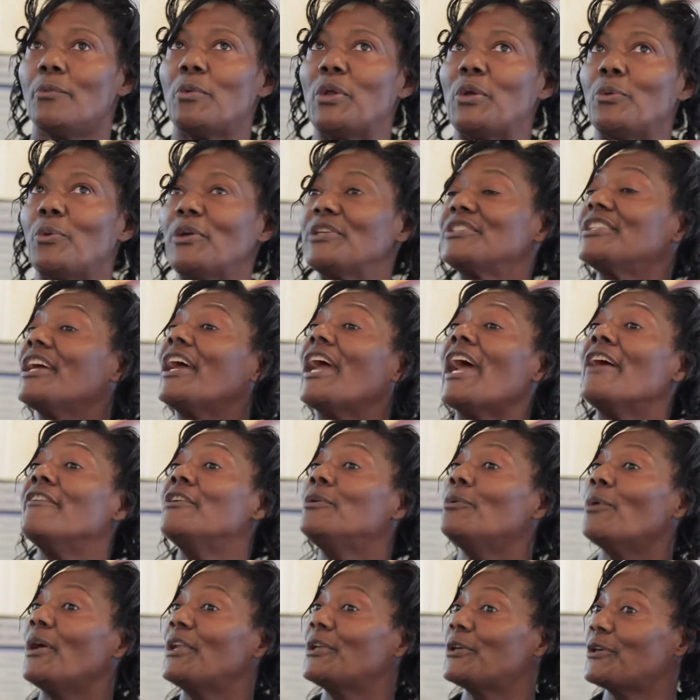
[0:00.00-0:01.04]
We wish
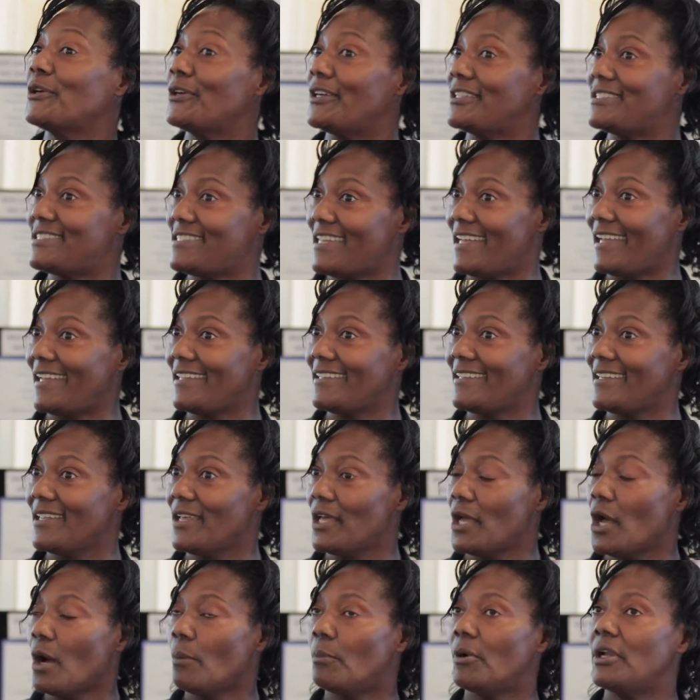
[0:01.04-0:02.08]
everyone could attend,
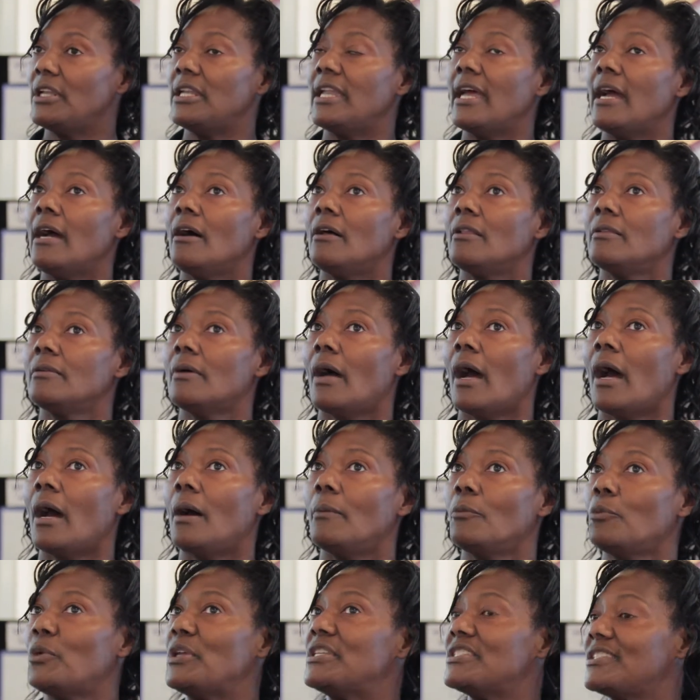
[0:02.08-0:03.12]
but now
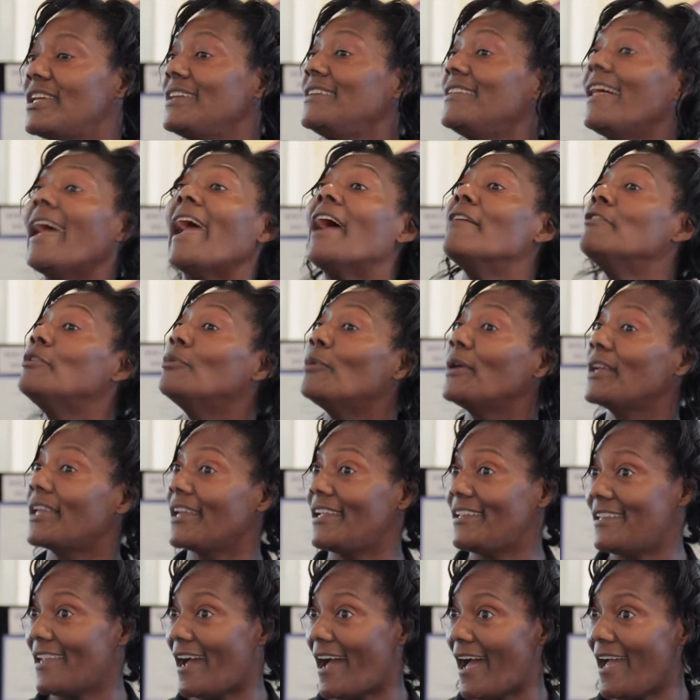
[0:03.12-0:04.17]
uh, we say that everyone
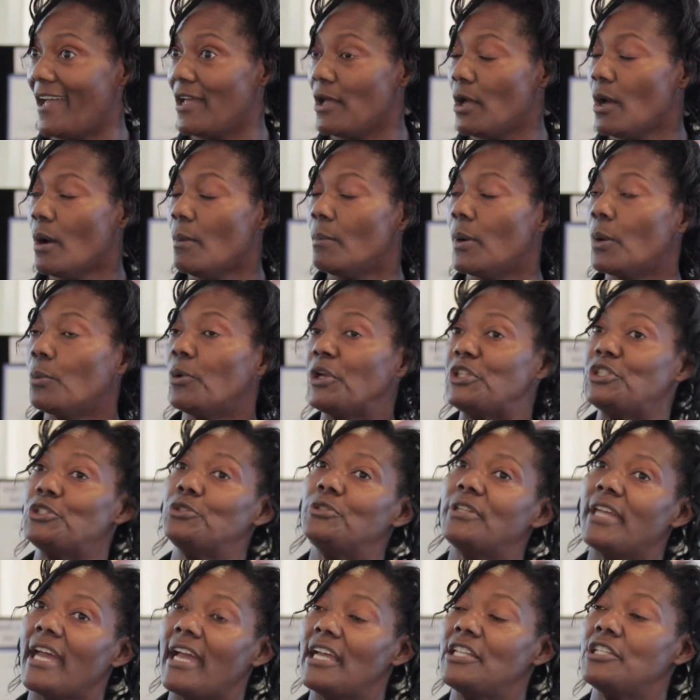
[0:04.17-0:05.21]
cannot. But what you
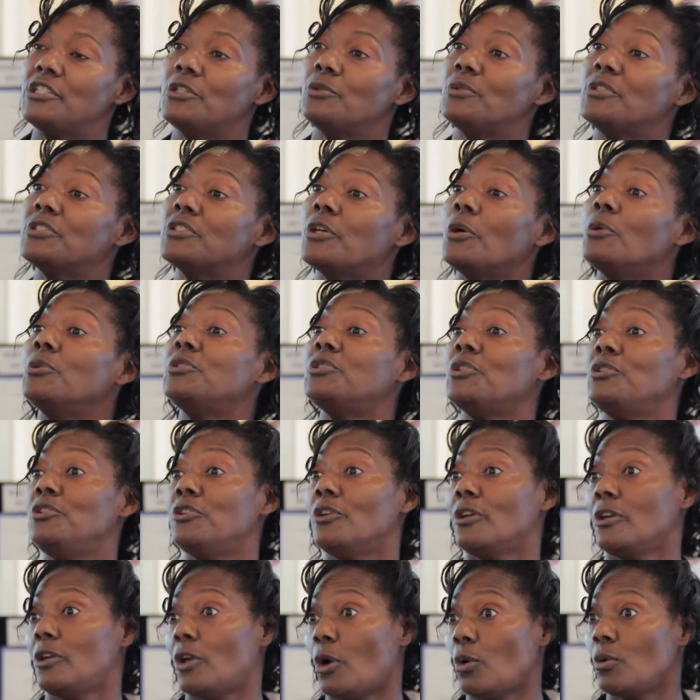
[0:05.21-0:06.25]
can do is go to
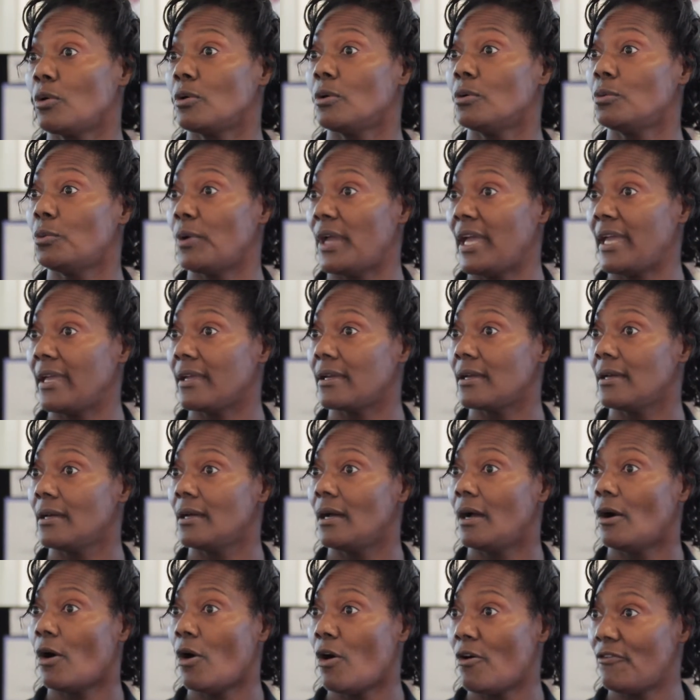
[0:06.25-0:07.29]
your local W I C
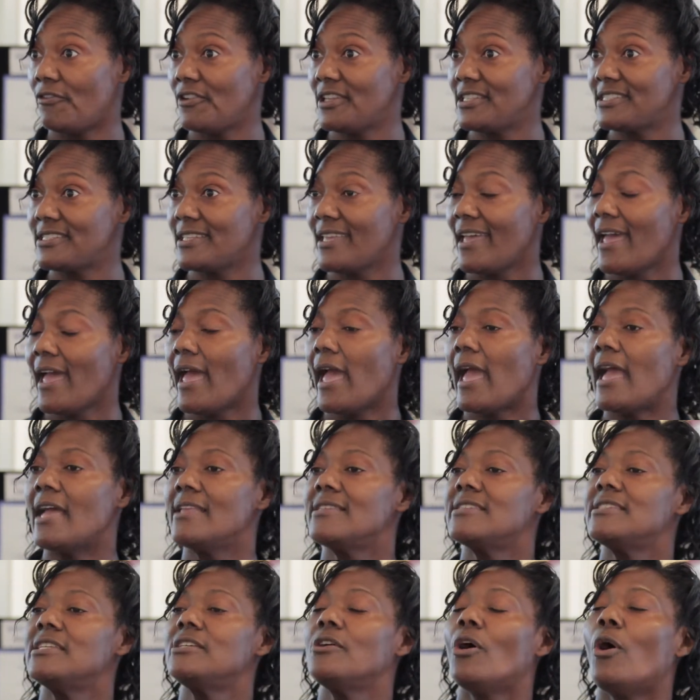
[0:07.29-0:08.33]
office
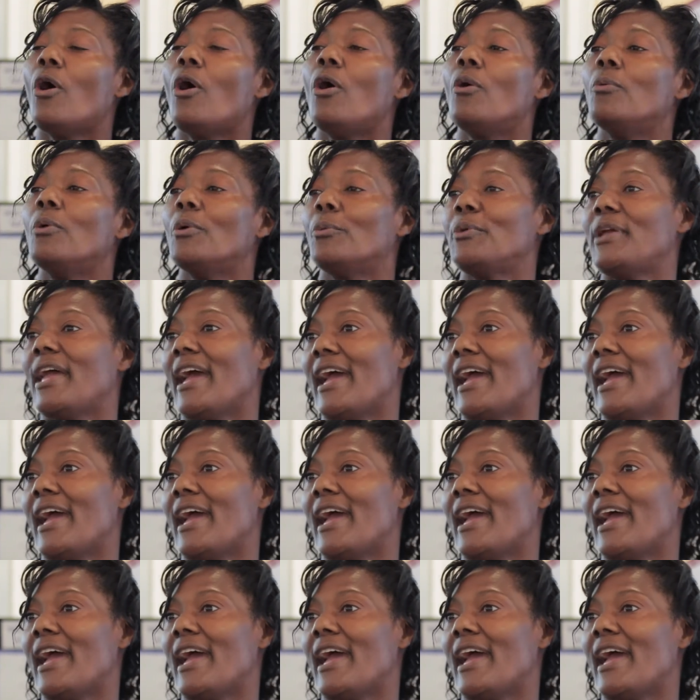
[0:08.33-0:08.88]
and see all what we